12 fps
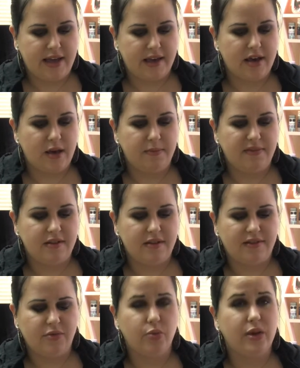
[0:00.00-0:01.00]
It comes in
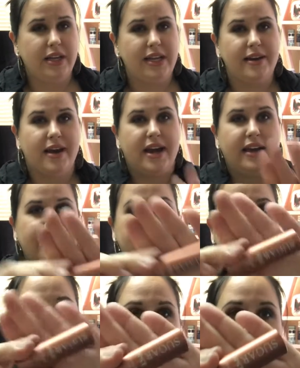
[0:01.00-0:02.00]
this really
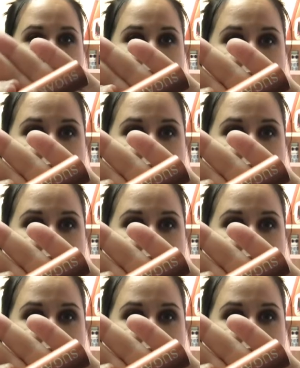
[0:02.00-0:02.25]
nice